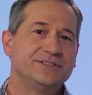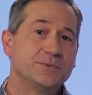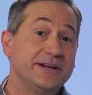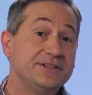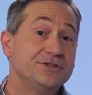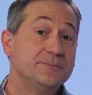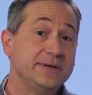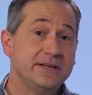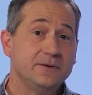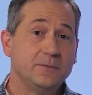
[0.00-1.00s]
in
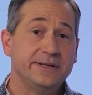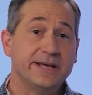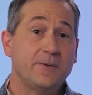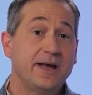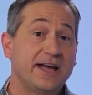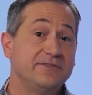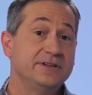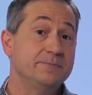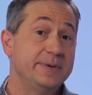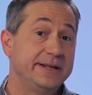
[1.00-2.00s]
22B, we now have
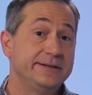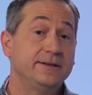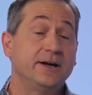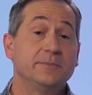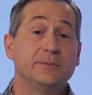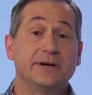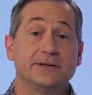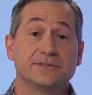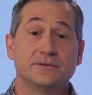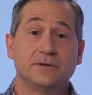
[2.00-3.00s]
an embedded library
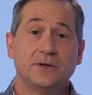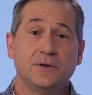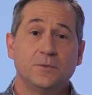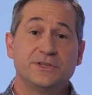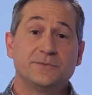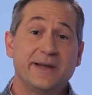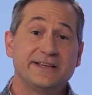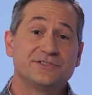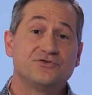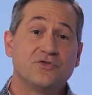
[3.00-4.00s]
browser, which
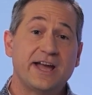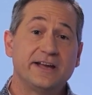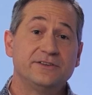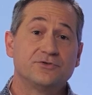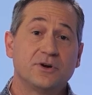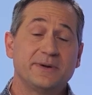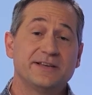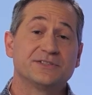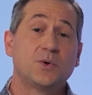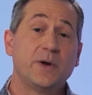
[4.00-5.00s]
makes drag and drop
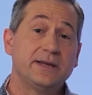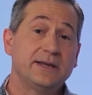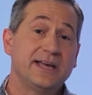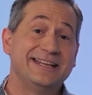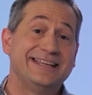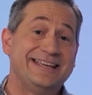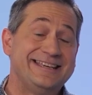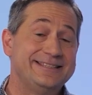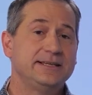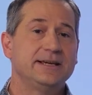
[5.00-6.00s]
as quick and
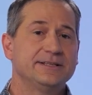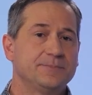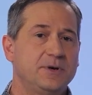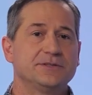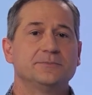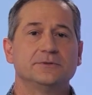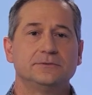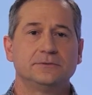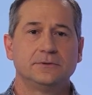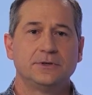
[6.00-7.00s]
easy as
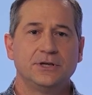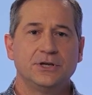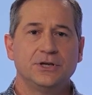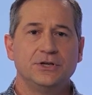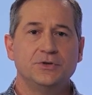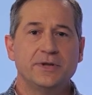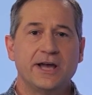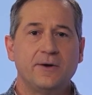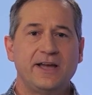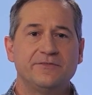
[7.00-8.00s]
possible. You
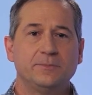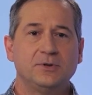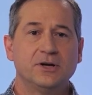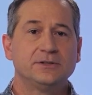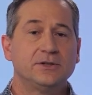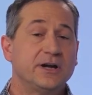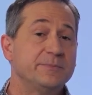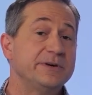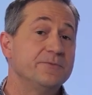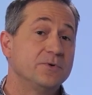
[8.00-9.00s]
now have the block
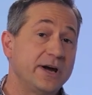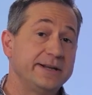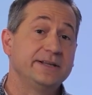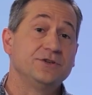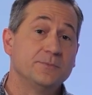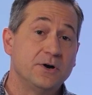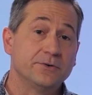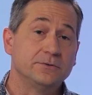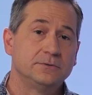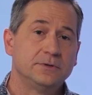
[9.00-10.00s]
library right in your
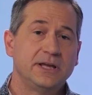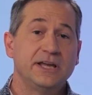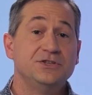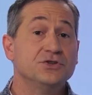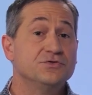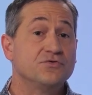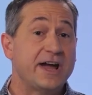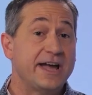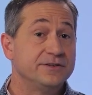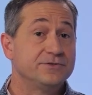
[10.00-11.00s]
model, and you can
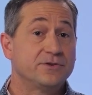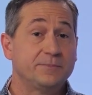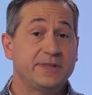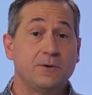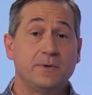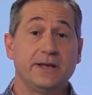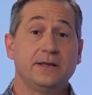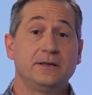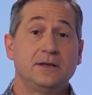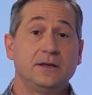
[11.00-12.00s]
drag and drop that way.